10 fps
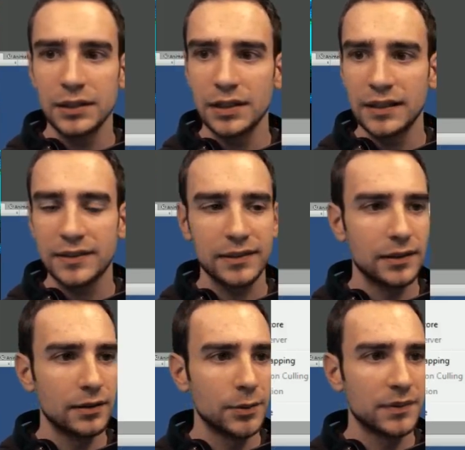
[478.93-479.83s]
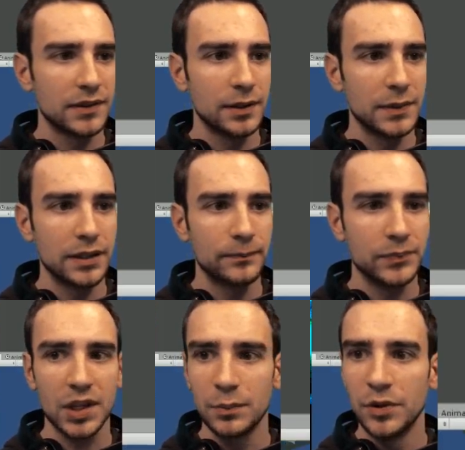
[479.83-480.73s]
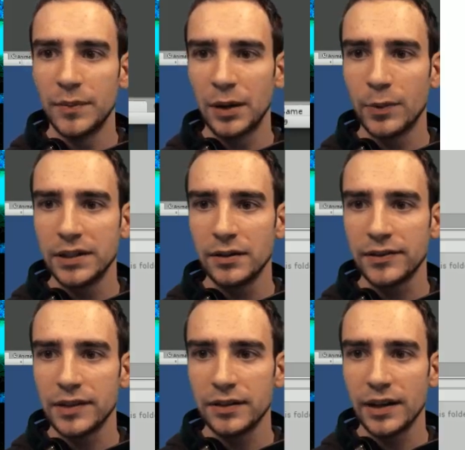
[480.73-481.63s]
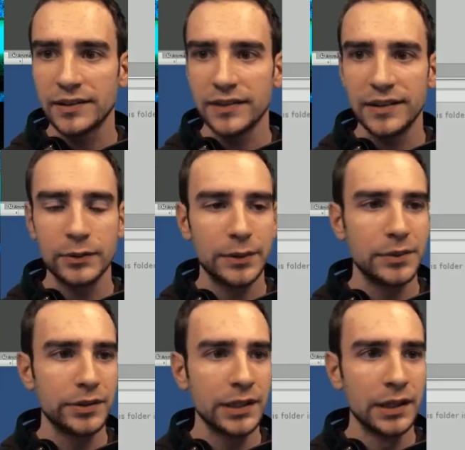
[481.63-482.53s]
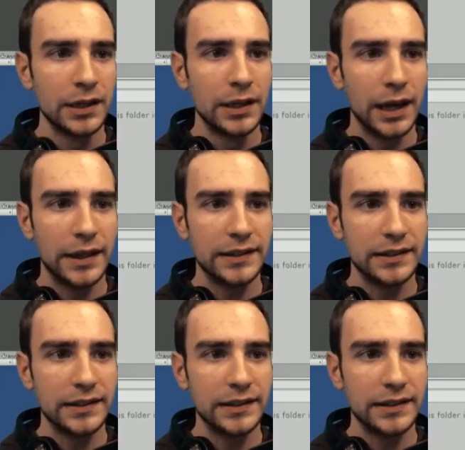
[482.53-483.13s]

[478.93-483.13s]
Let's, whoops, let me move my window so that you guys can see what I'm doing. And then